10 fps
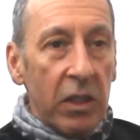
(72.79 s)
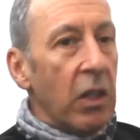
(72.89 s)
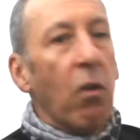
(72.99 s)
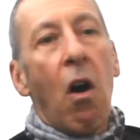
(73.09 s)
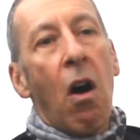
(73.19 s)

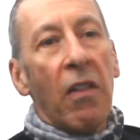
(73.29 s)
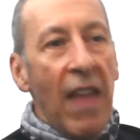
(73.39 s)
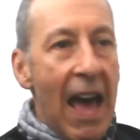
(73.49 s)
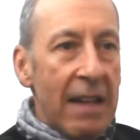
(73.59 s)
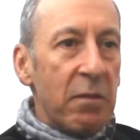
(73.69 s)
all
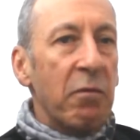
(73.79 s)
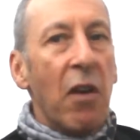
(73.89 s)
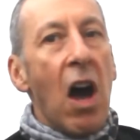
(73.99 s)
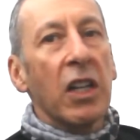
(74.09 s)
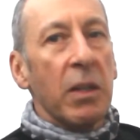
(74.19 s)
that
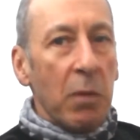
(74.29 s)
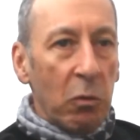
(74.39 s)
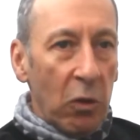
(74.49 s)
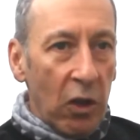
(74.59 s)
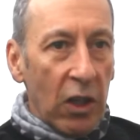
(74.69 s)
volume of
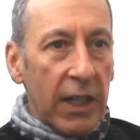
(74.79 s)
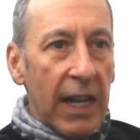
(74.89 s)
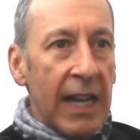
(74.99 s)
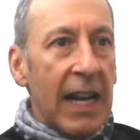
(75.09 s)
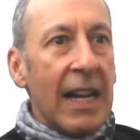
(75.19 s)
work,
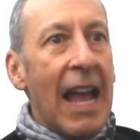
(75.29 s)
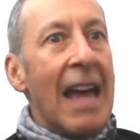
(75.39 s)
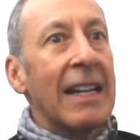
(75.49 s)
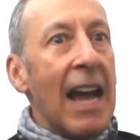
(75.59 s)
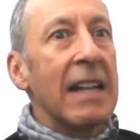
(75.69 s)
and I
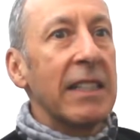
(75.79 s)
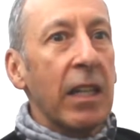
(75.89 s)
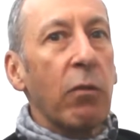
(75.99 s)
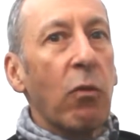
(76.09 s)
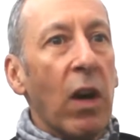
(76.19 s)
had an idea
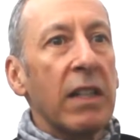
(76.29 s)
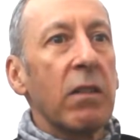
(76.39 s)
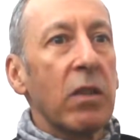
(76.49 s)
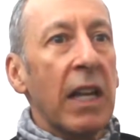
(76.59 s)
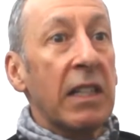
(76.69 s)
of what
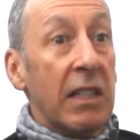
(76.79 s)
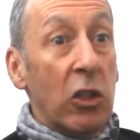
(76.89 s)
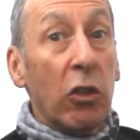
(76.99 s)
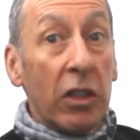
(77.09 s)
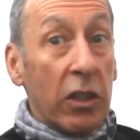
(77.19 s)
it
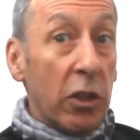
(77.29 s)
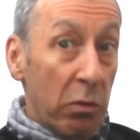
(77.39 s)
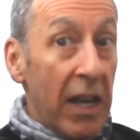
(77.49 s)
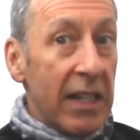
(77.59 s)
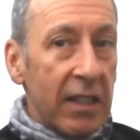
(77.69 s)
took to
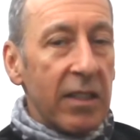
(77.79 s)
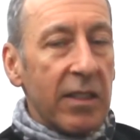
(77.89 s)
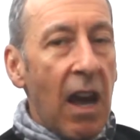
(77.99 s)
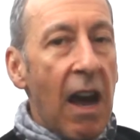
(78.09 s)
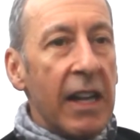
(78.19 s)
create a
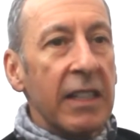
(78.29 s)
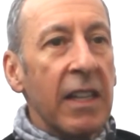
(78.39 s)
design,